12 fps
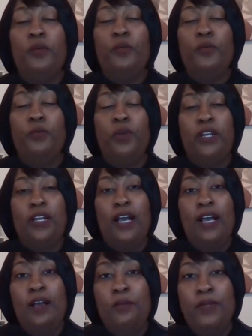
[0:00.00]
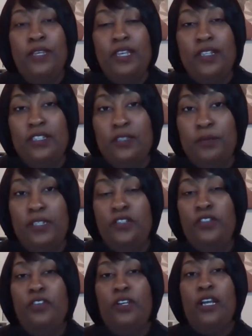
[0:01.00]
when God begins to speak to
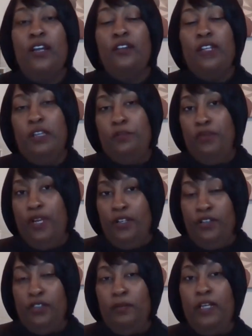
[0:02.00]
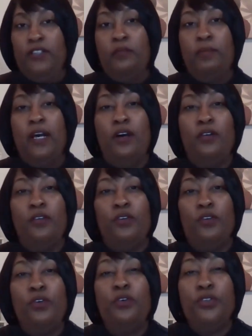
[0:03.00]
your God-ordained prodigal spouse about
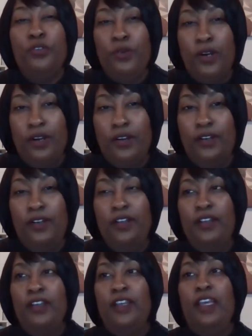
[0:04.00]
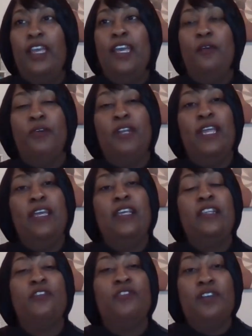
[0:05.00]
who you are, and when they
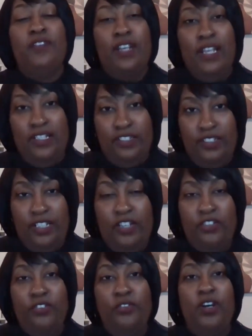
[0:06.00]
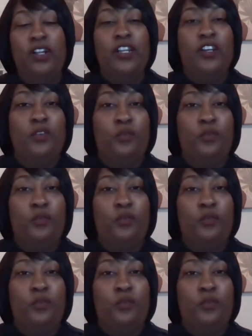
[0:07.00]
get the revelation that you are their